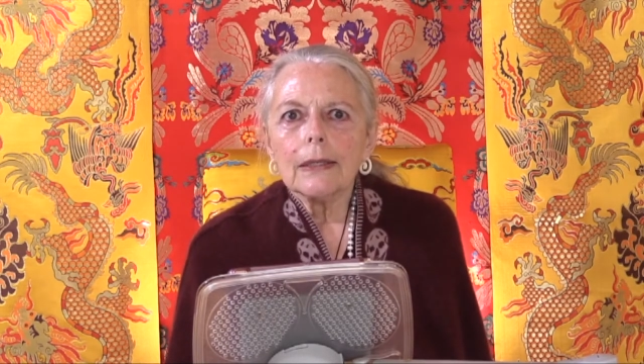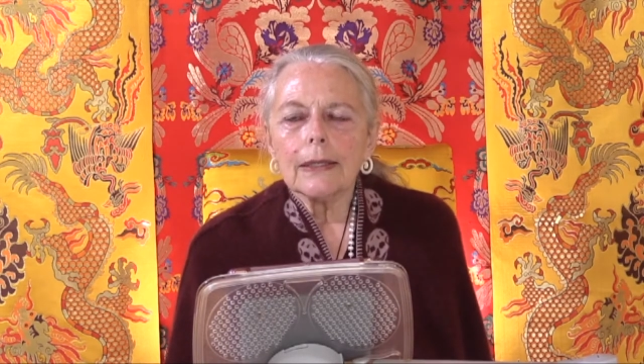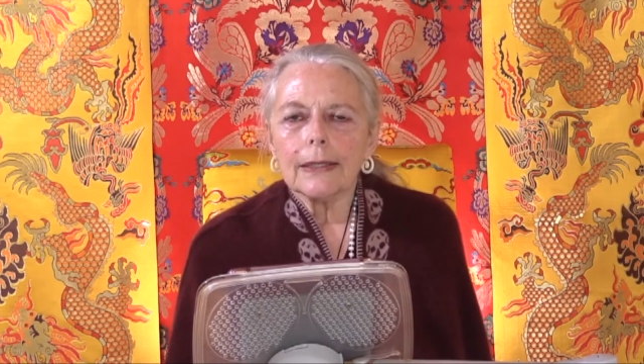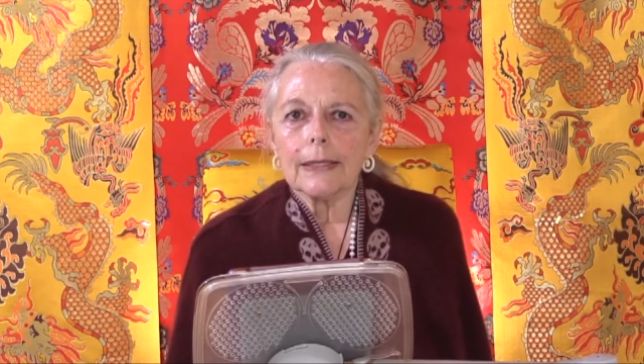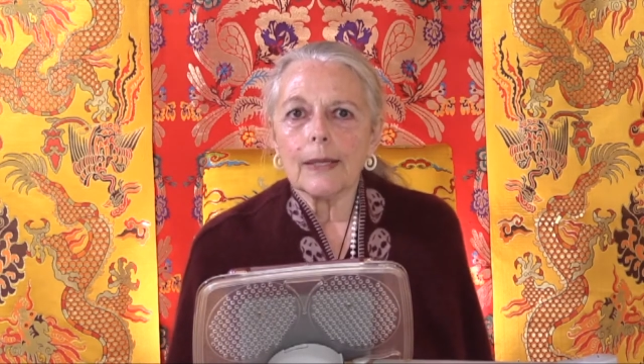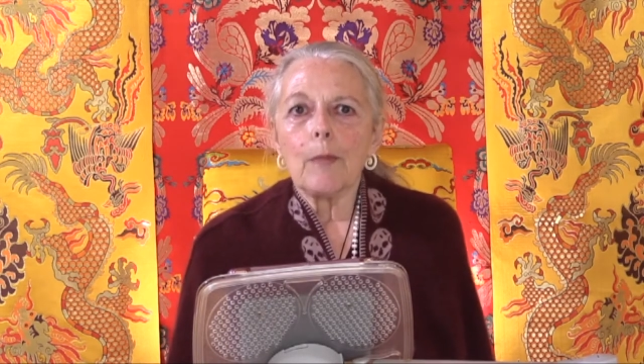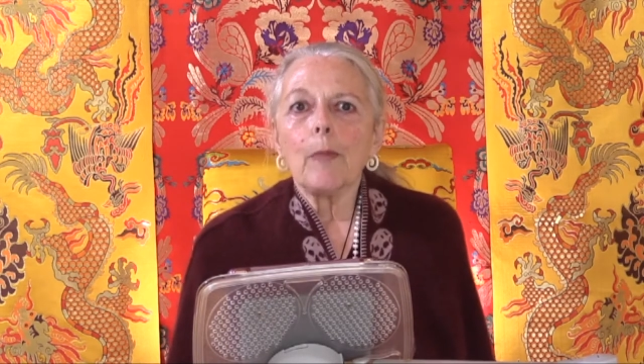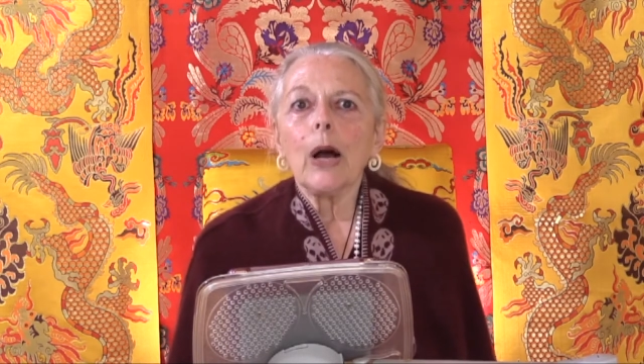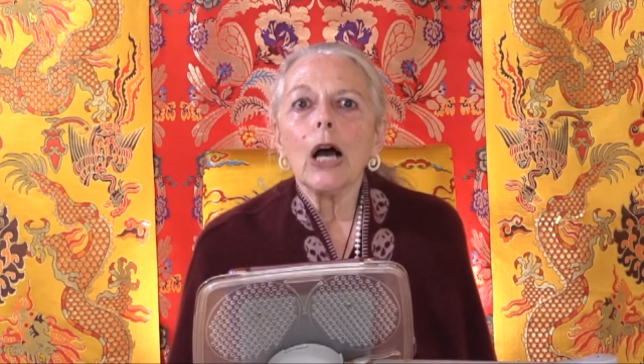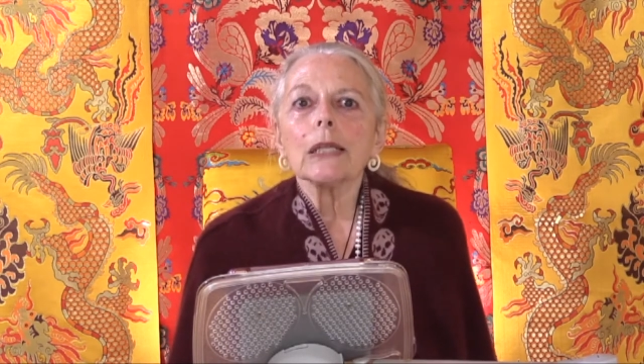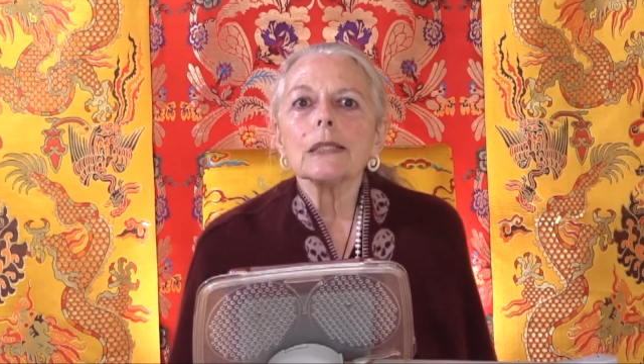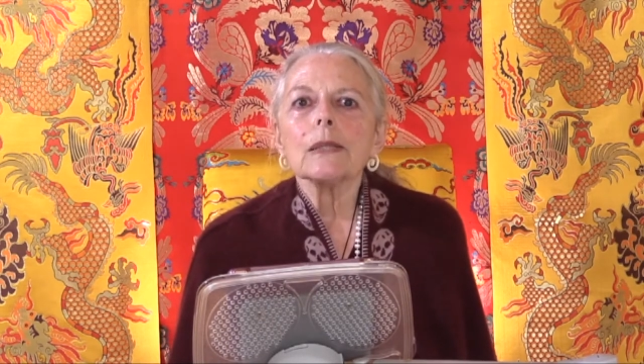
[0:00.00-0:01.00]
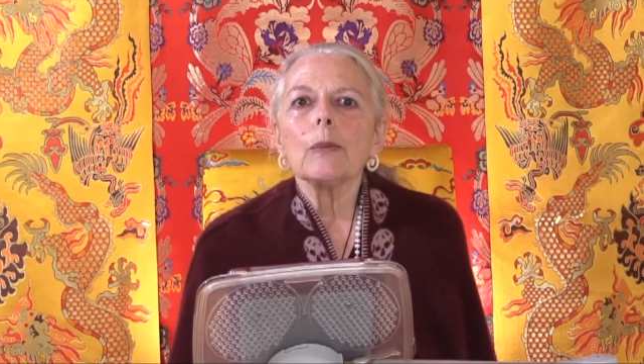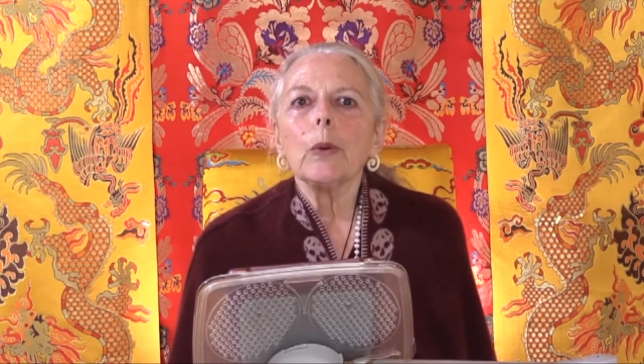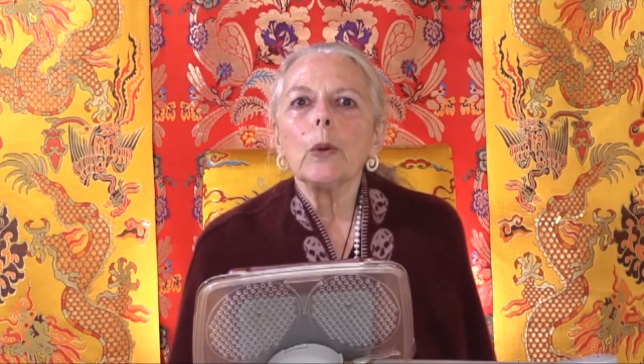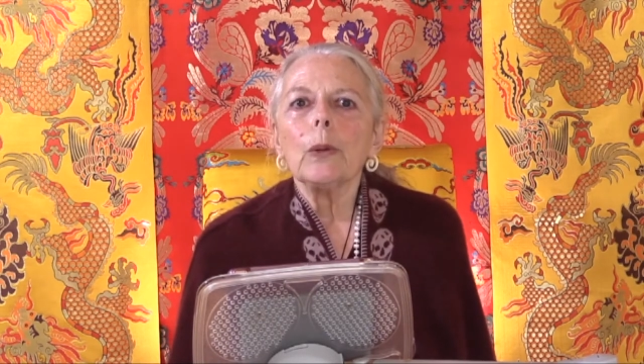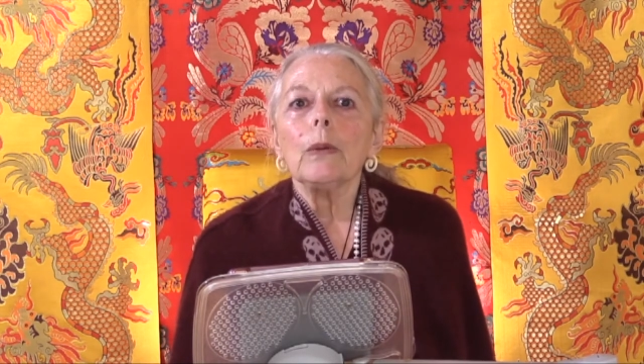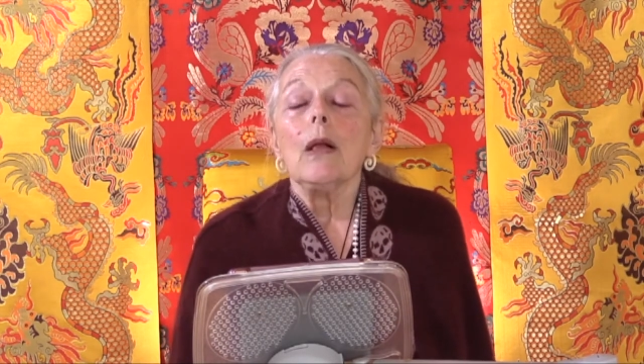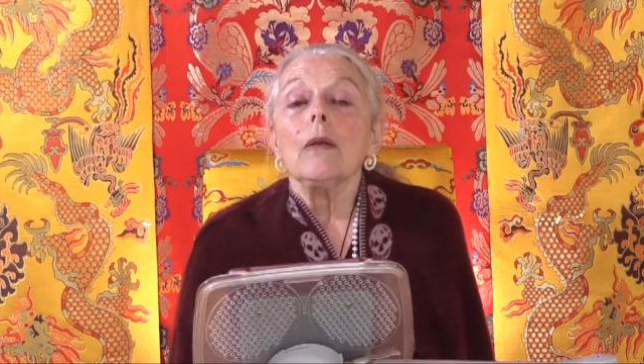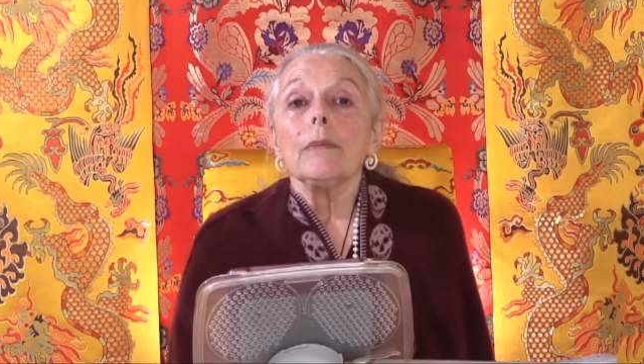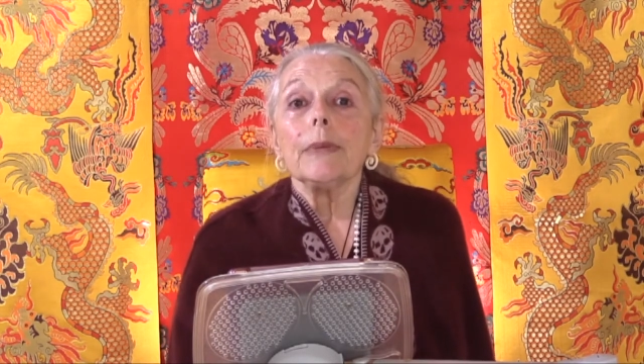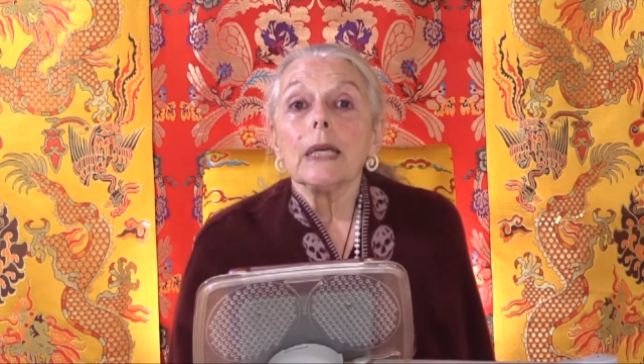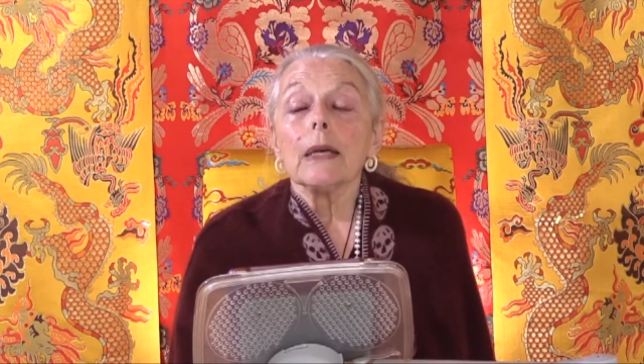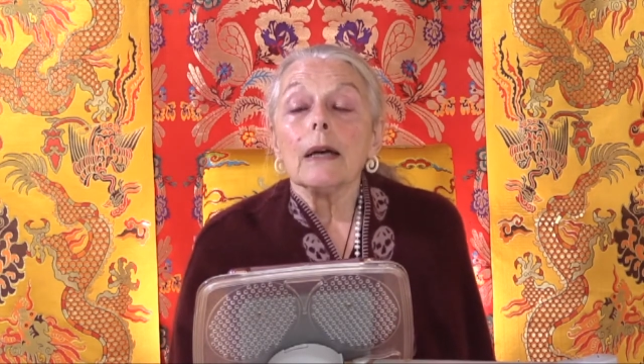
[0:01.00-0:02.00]
It's impossible
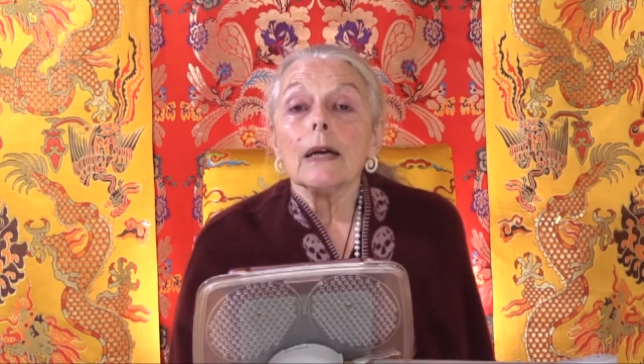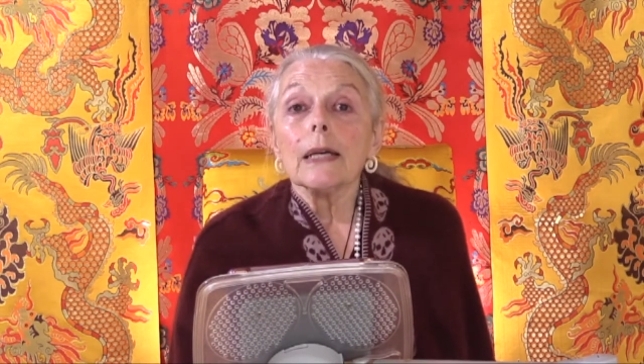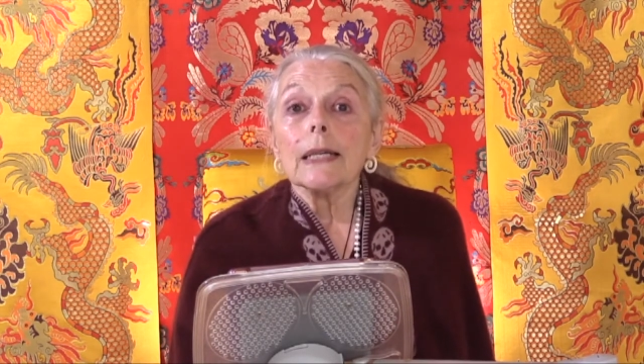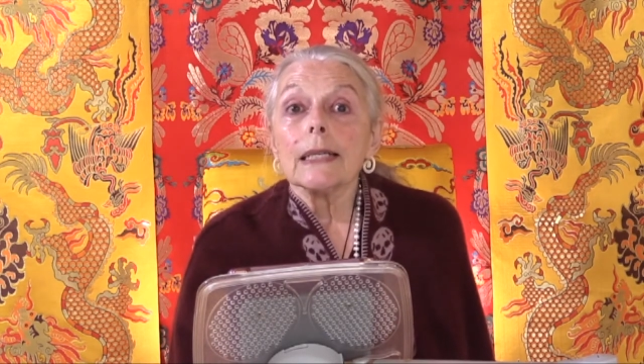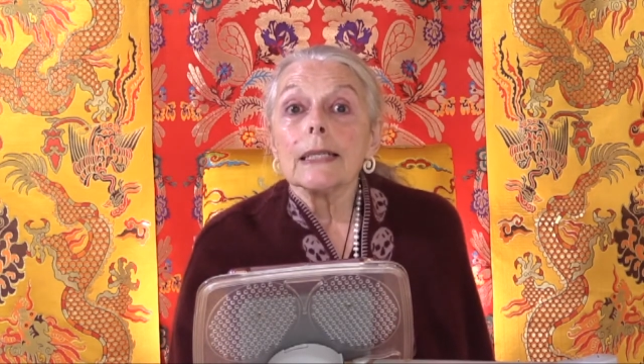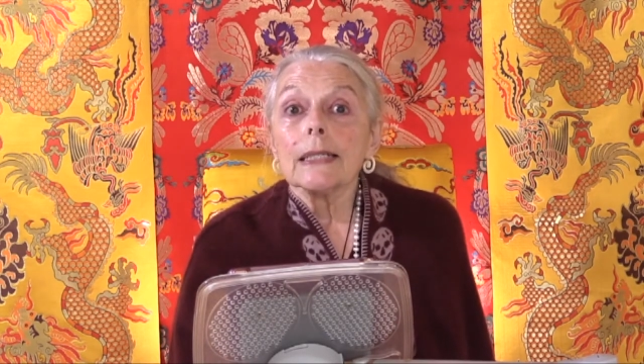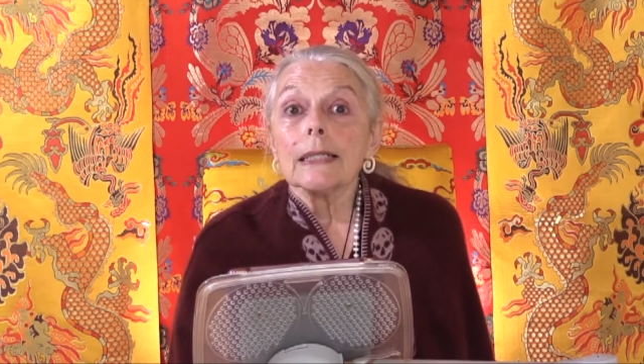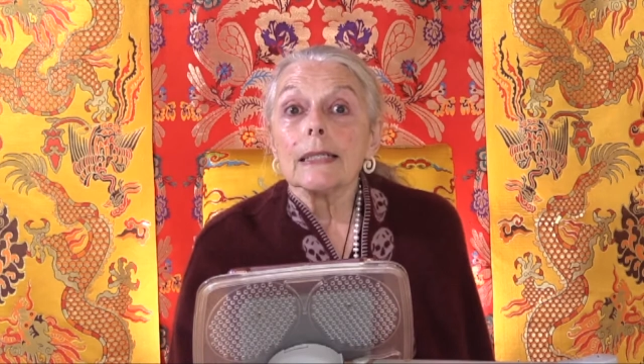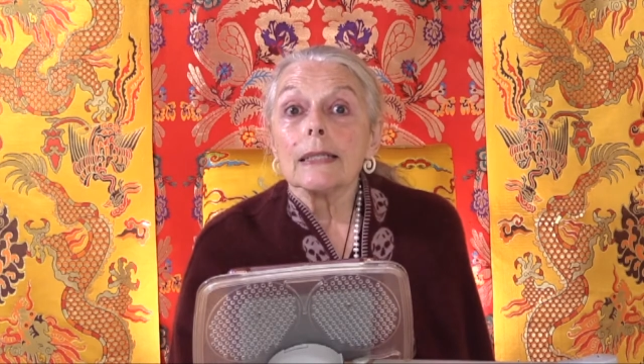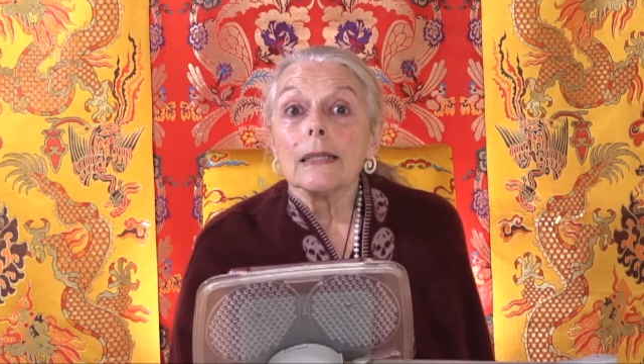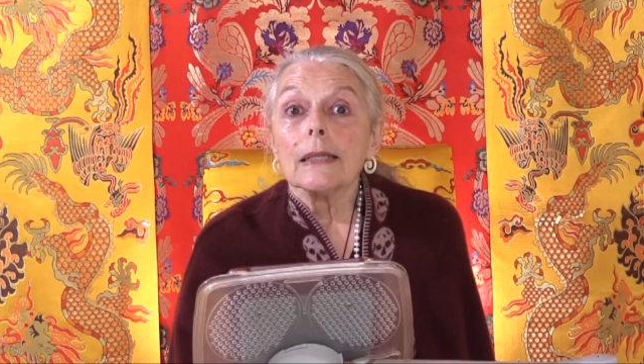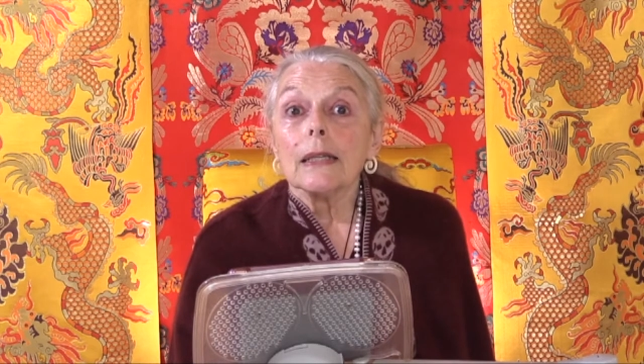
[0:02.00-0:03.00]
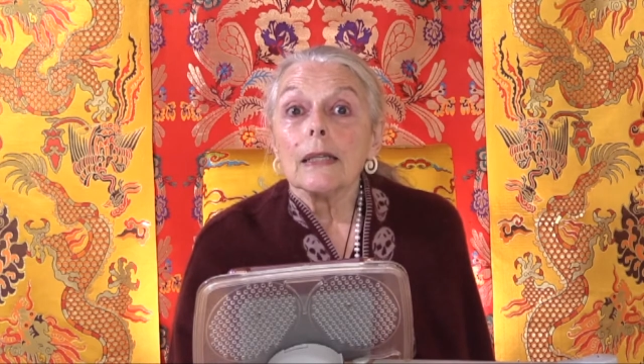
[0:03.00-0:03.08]
because